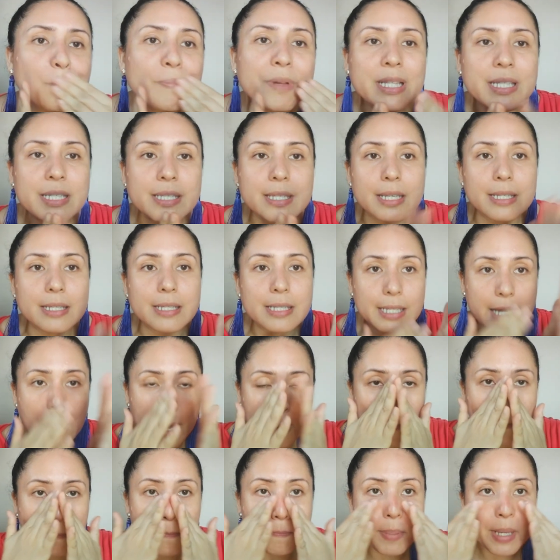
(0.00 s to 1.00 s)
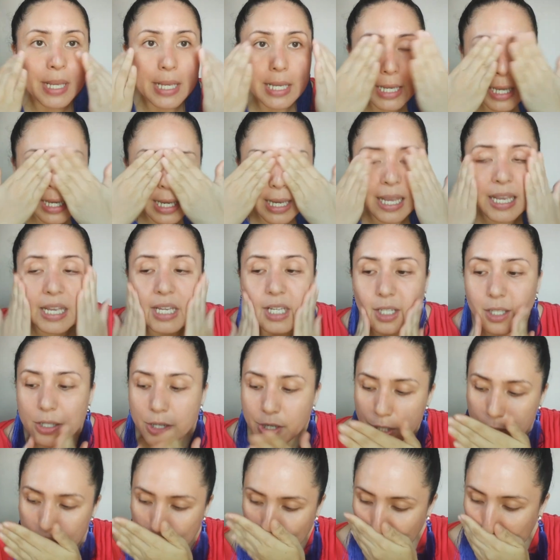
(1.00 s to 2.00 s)
It's the Saem
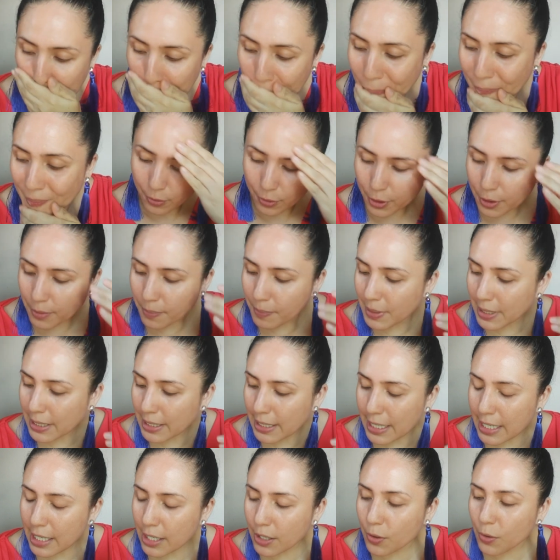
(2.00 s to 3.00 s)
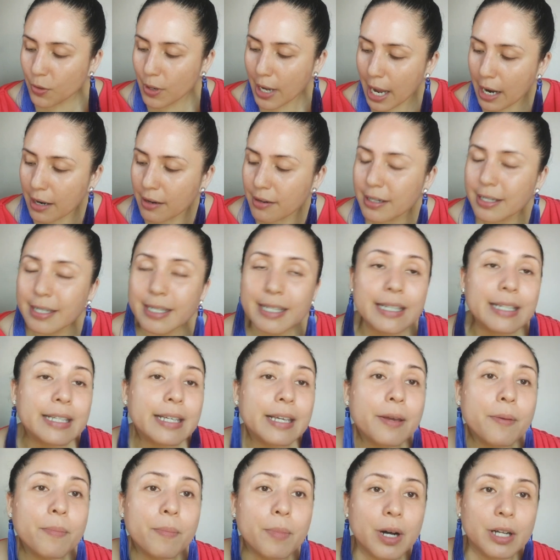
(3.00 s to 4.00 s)
PH Urban Eco
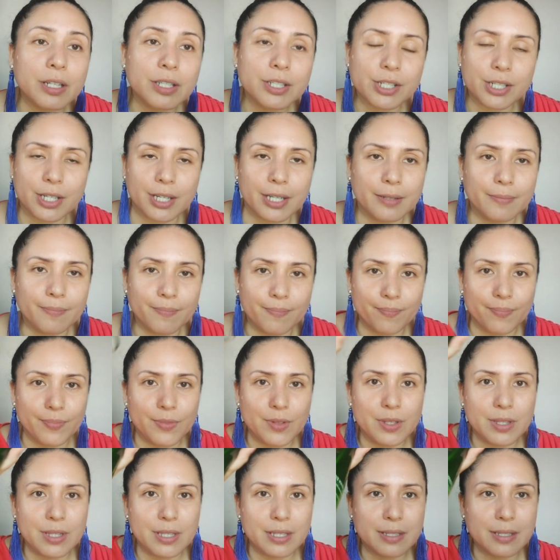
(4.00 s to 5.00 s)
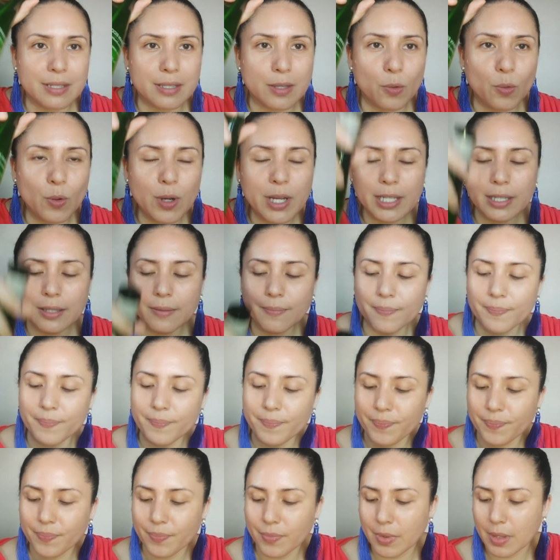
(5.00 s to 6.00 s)
Harakeke Emulsion. This is the one.
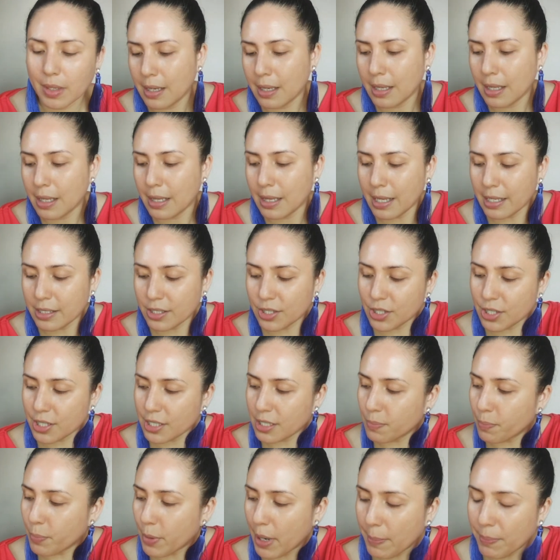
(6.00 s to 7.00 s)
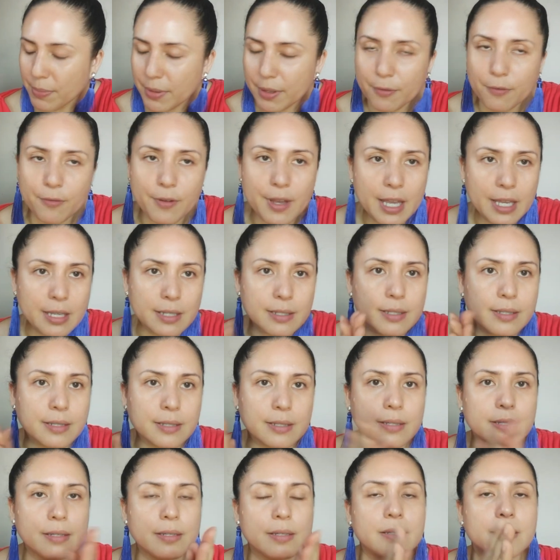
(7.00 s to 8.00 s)
Let's just prep the
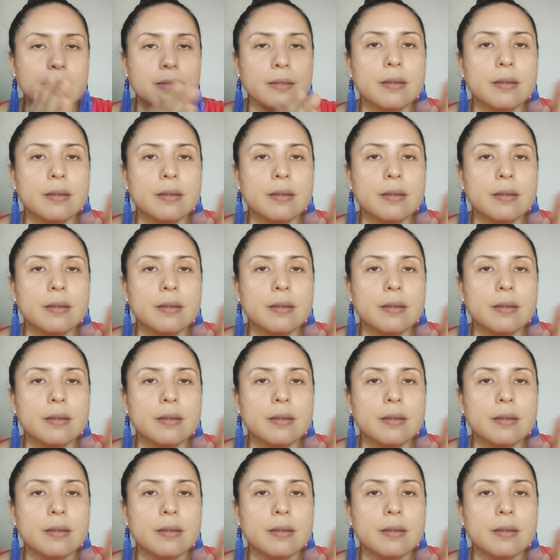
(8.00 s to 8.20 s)
face.